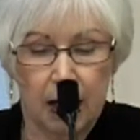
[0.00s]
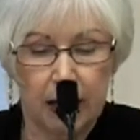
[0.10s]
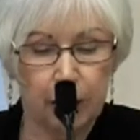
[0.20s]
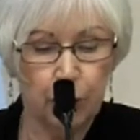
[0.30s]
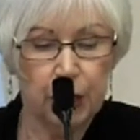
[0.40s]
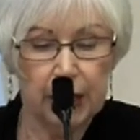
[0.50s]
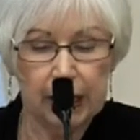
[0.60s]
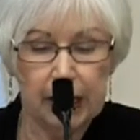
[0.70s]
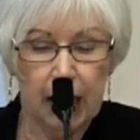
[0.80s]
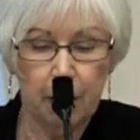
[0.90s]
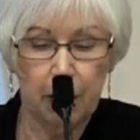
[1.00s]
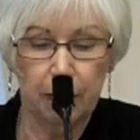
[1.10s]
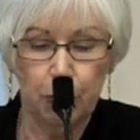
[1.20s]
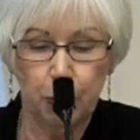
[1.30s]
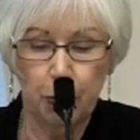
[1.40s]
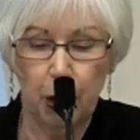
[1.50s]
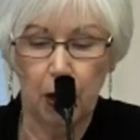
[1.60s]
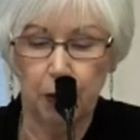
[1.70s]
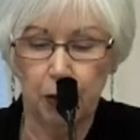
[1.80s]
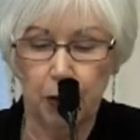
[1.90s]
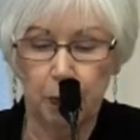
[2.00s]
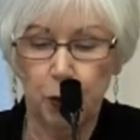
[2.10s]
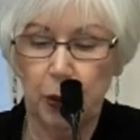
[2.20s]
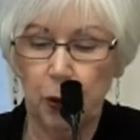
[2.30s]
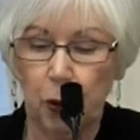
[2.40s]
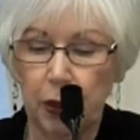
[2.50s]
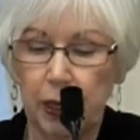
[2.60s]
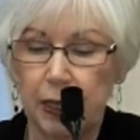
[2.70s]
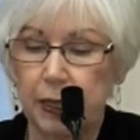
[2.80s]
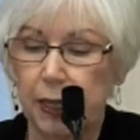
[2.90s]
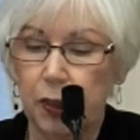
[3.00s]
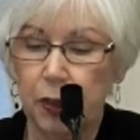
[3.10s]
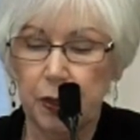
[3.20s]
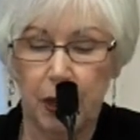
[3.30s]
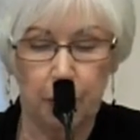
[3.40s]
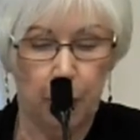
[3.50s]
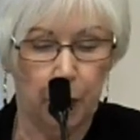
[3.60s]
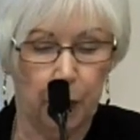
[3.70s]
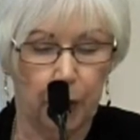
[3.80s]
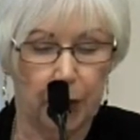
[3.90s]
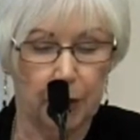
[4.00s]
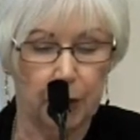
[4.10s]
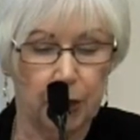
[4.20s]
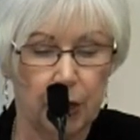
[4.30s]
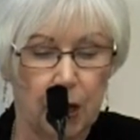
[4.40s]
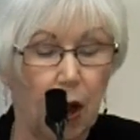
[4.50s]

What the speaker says: GIVE was an example of a true partnership between organizations and programs.